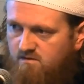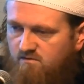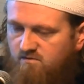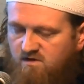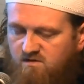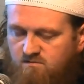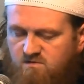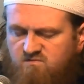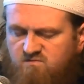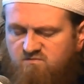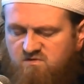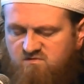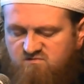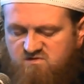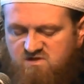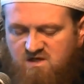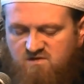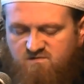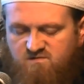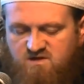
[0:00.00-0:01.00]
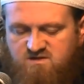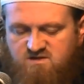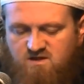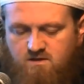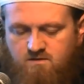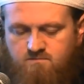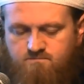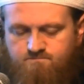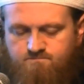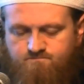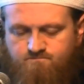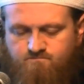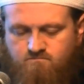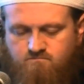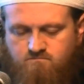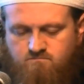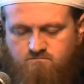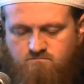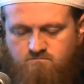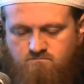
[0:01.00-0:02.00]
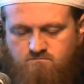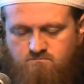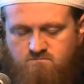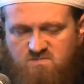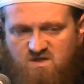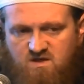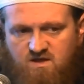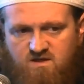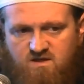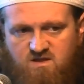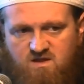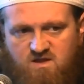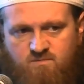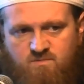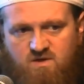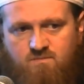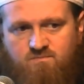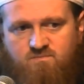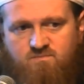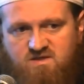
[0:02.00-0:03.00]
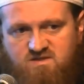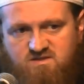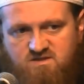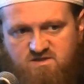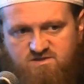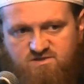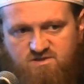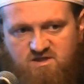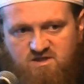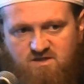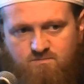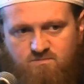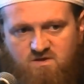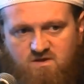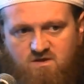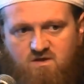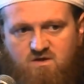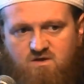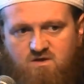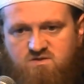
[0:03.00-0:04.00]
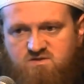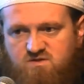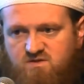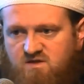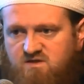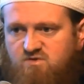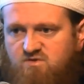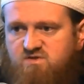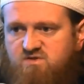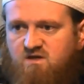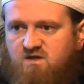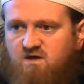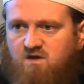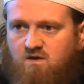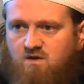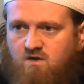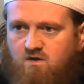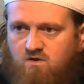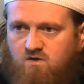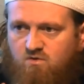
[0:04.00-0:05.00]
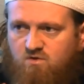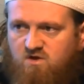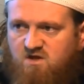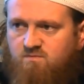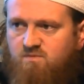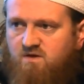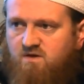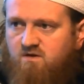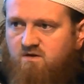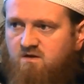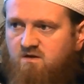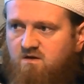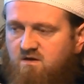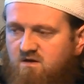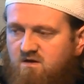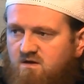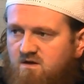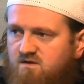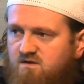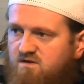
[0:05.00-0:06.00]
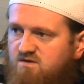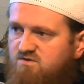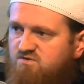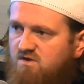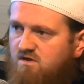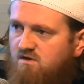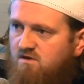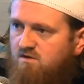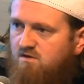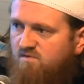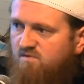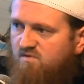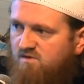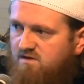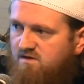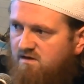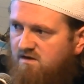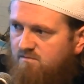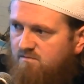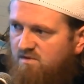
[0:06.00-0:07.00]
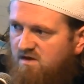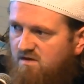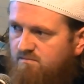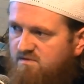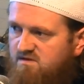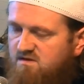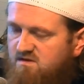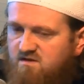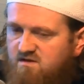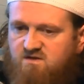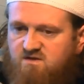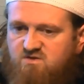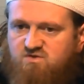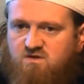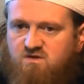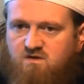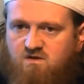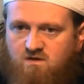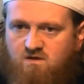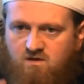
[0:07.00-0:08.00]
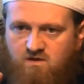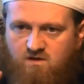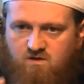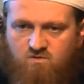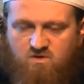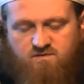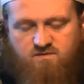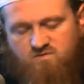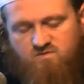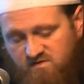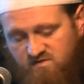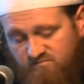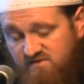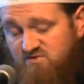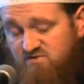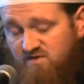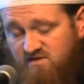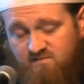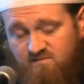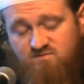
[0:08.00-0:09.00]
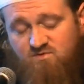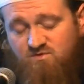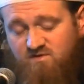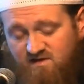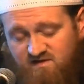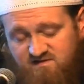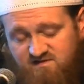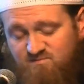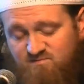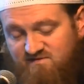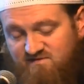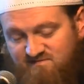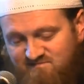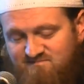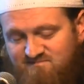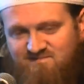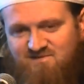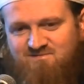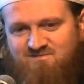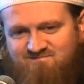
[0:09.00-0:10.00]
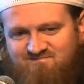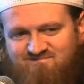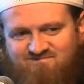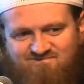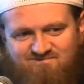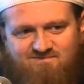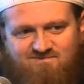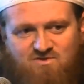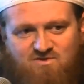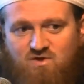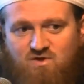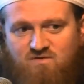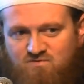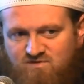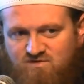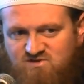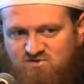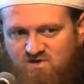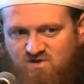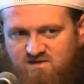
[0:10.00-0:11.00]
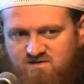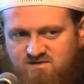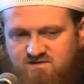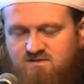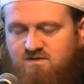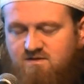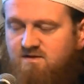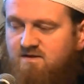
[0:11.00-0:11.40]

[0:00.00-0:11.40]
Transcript: Ar-Rahim. You say Al-Fatiha. Imam makes taslim, so then you say Allahu Akbar, and then you say Allahumma salli ala Muhammad, and then you say okay, Allahu Akbar. If you're going to raise your hand, I'm doing hands, but you don't have to raise your hands.